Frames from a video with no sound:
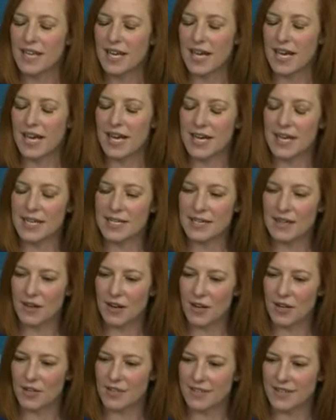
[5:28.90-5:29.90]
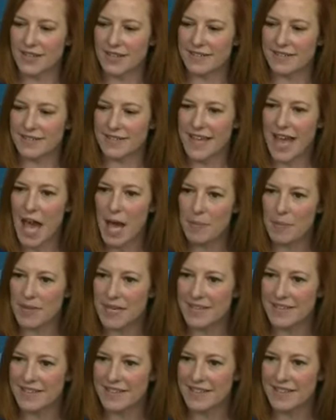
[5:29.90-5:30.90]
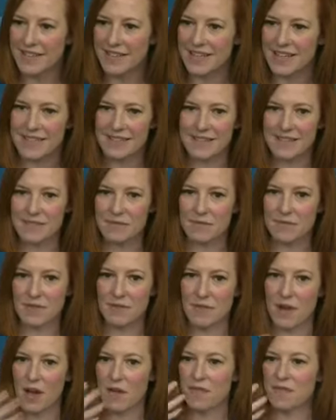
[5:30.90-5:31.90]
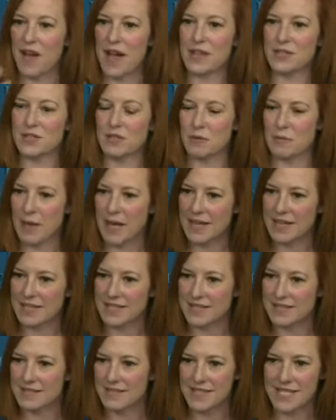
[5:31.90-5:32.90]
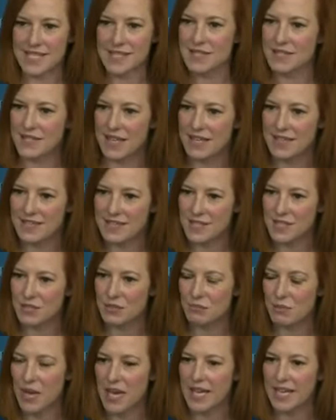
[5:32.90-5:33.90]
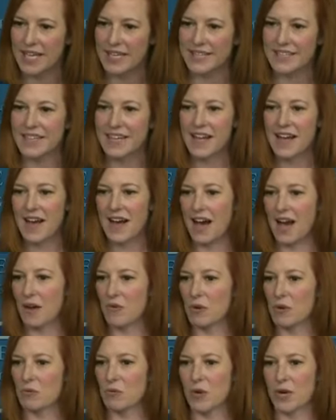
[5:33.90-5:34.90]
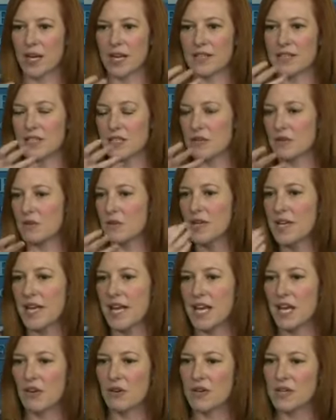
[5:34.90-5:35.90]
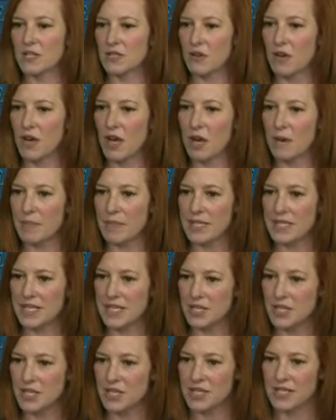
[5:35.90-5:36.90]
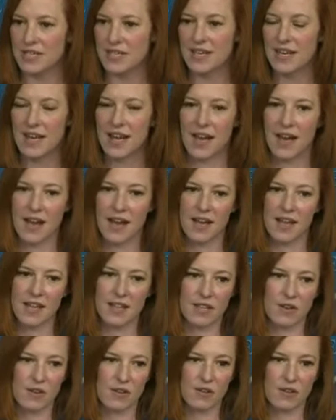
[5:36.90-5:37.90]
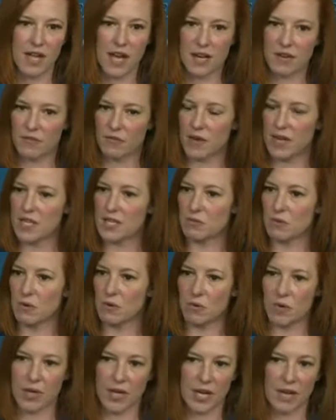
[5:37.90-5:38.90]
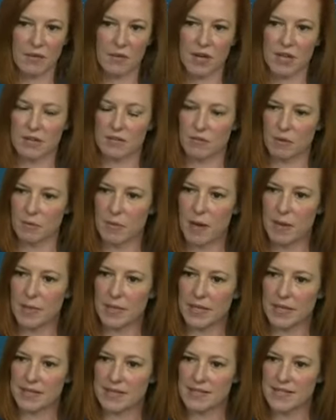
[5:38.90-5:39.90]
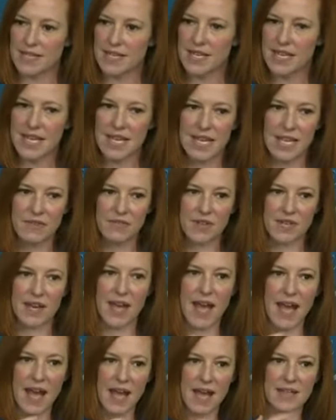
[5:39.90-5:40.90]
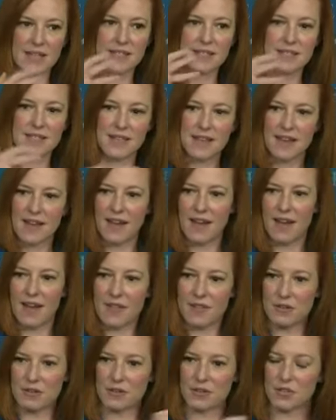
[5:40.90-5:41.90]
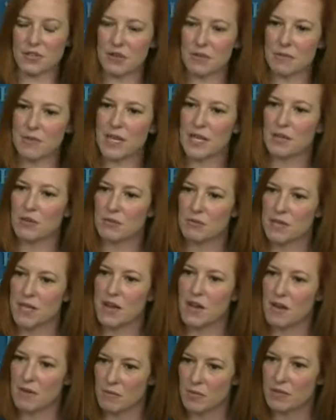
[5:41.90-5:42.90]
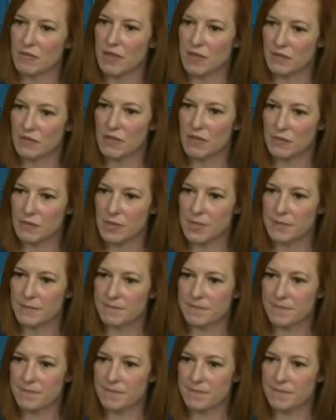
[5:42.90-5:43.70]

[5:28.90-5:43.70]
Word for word: uh, our uh, cabinet uh, in a, a faster pace since then since Reagan. Uh, we're working to increase our competition. Uh, there are a lot of ways we're working with Republicans, even as uh, they're determining who they are moving forward.